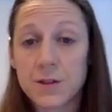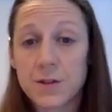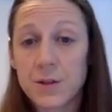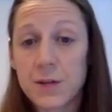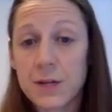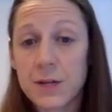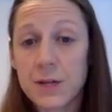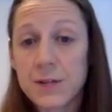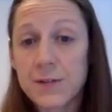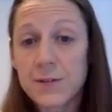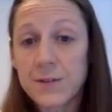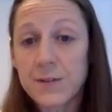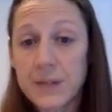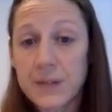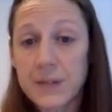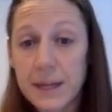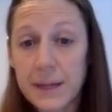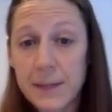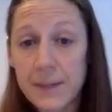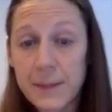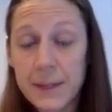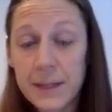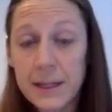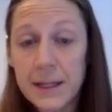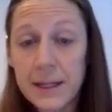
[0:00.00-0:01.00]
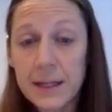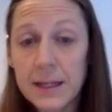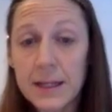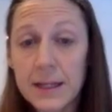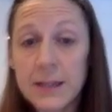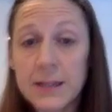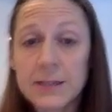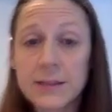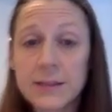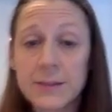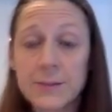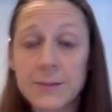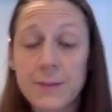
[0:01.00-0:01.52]
screened for
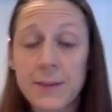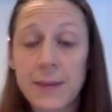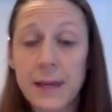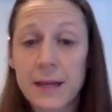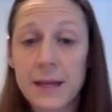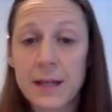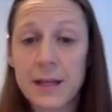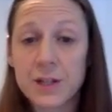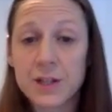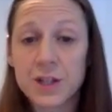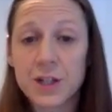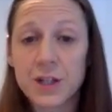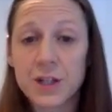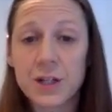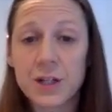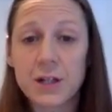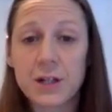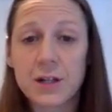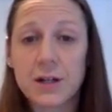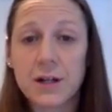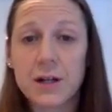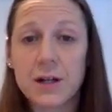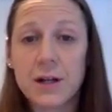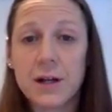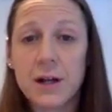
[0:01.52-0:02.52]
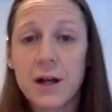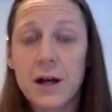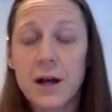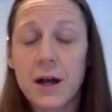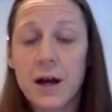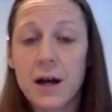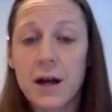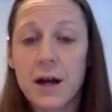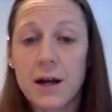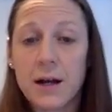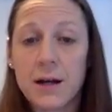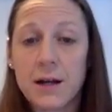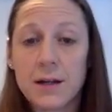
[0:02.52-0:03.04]
diabetes, and managing
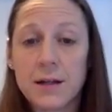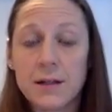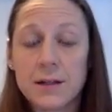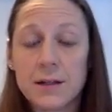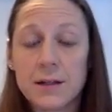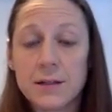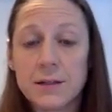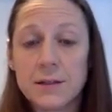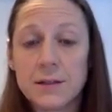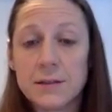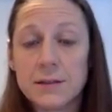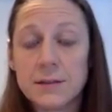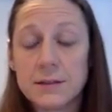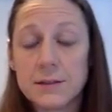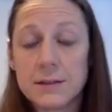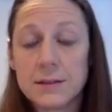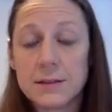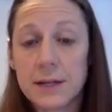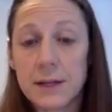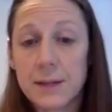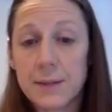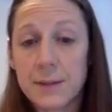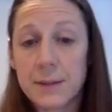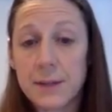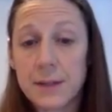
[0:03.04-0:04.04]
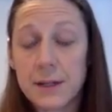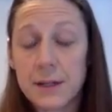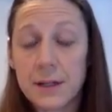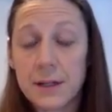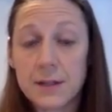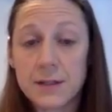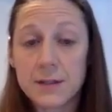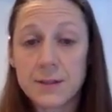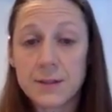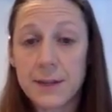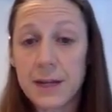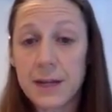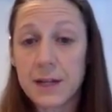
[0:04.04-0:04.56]

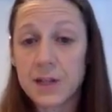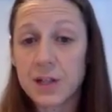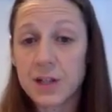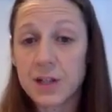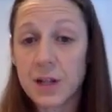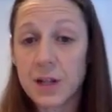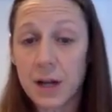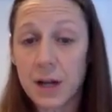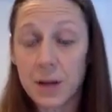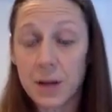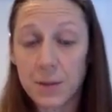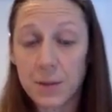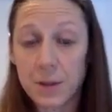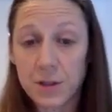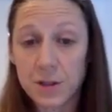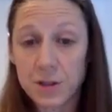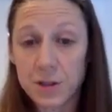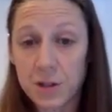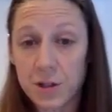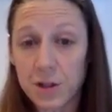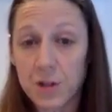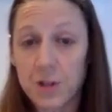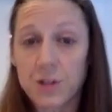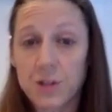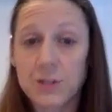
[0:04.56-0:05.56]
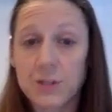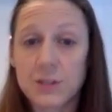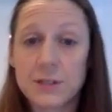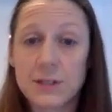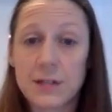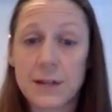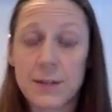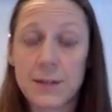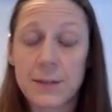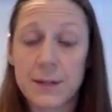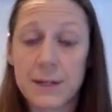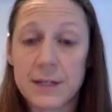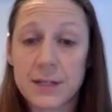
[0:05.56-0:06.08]
managing higher blood sugars,
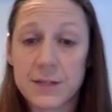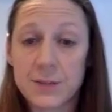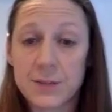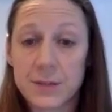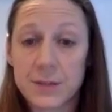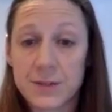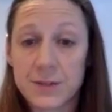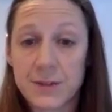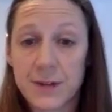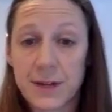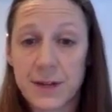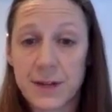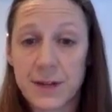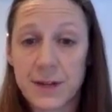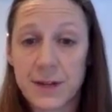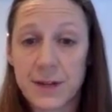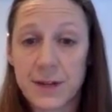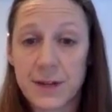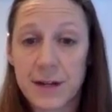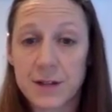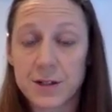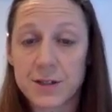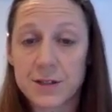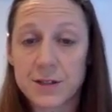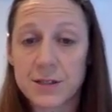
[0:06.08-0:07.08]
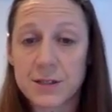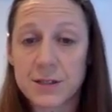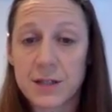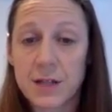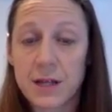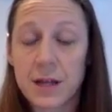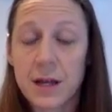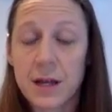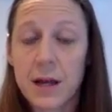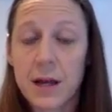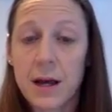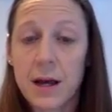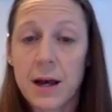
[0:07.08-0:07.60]
diabetes risk factors,
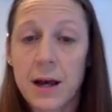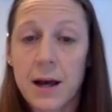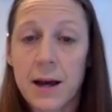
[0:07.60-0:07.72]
